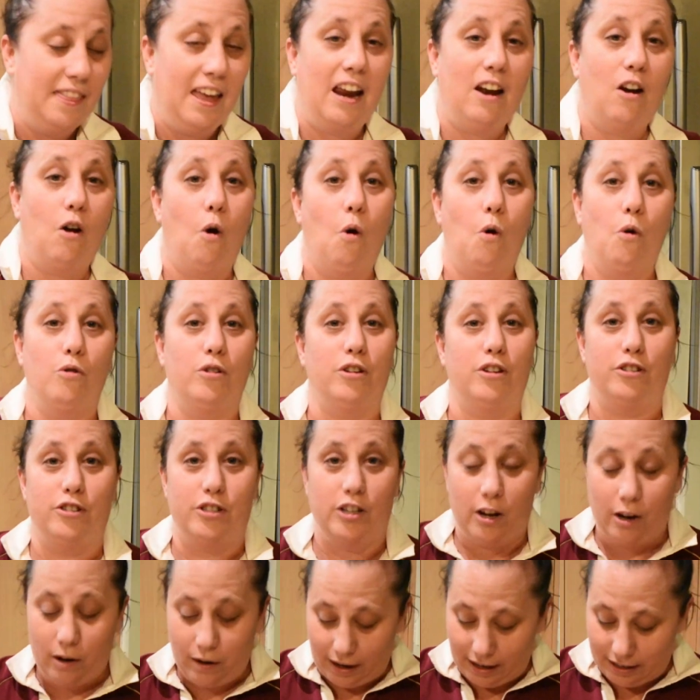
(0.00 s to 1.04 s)
then all you
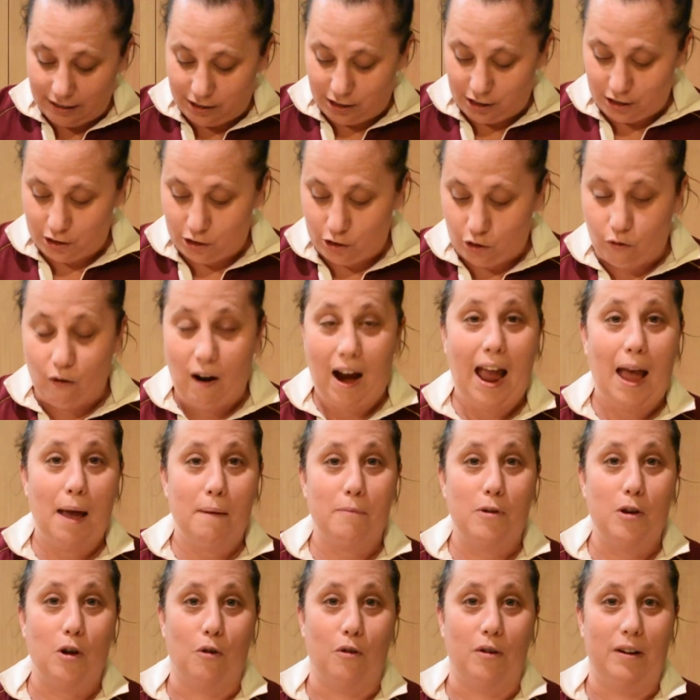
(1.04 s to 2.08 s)
do is just
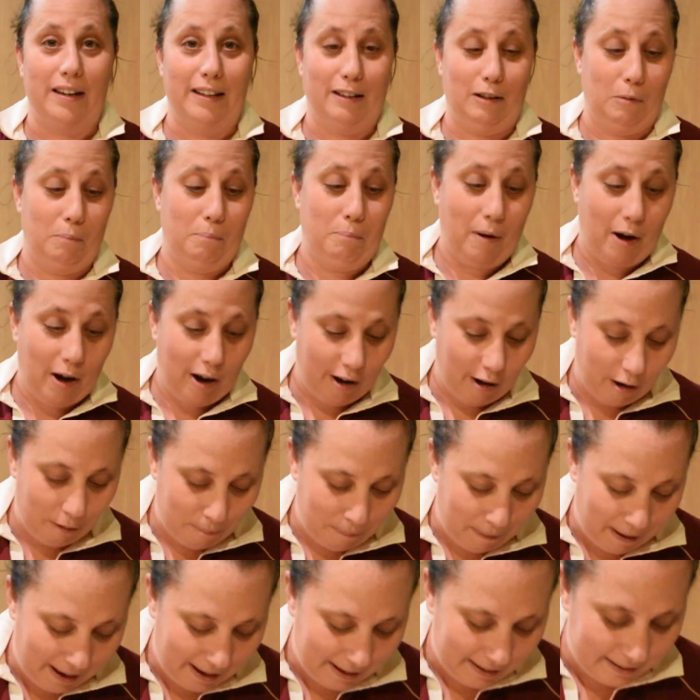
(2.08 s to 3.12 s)
grab your little burger
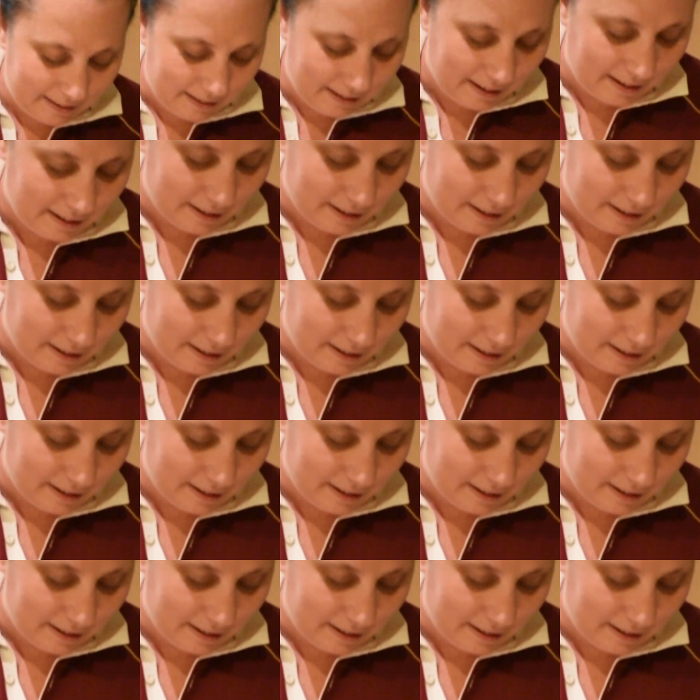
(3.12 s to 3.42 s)
bun,